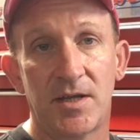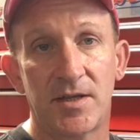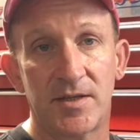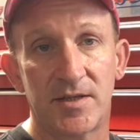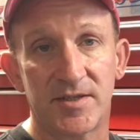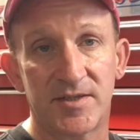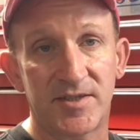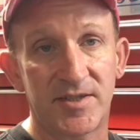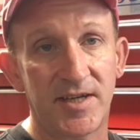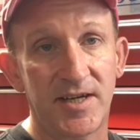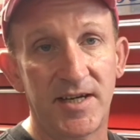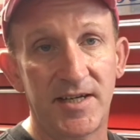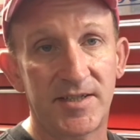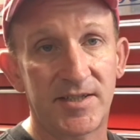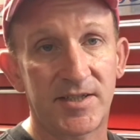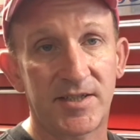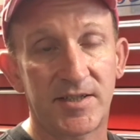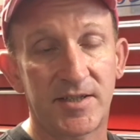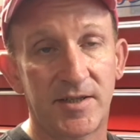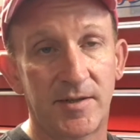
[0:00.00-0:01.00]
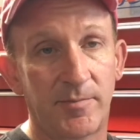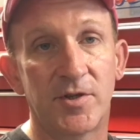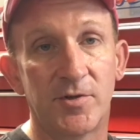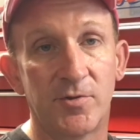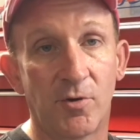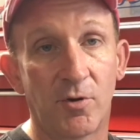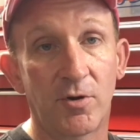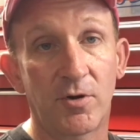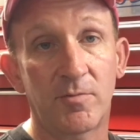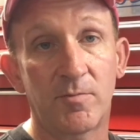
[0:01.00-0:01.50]
the seats, the
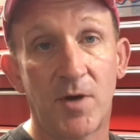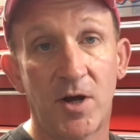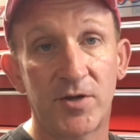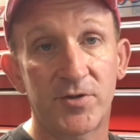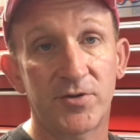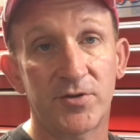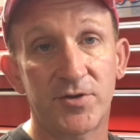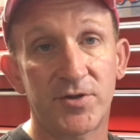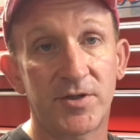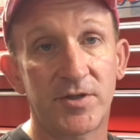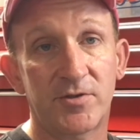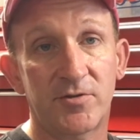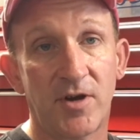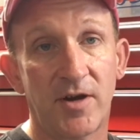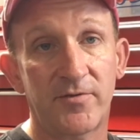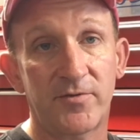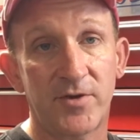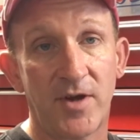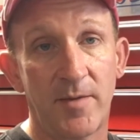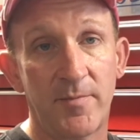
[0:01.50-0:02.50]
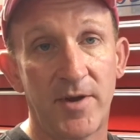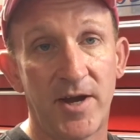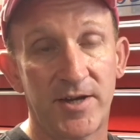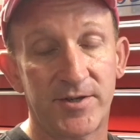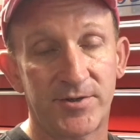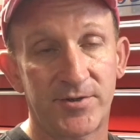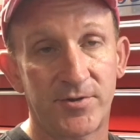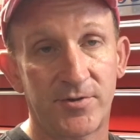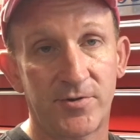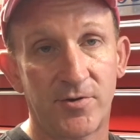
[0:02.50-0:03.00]
door modules, driver and
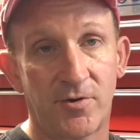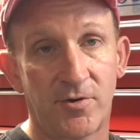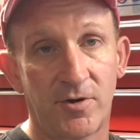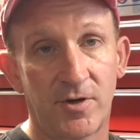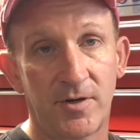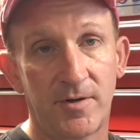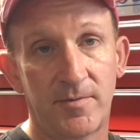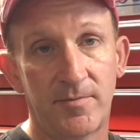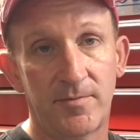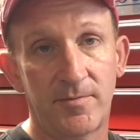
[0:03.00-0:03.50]
passenger door,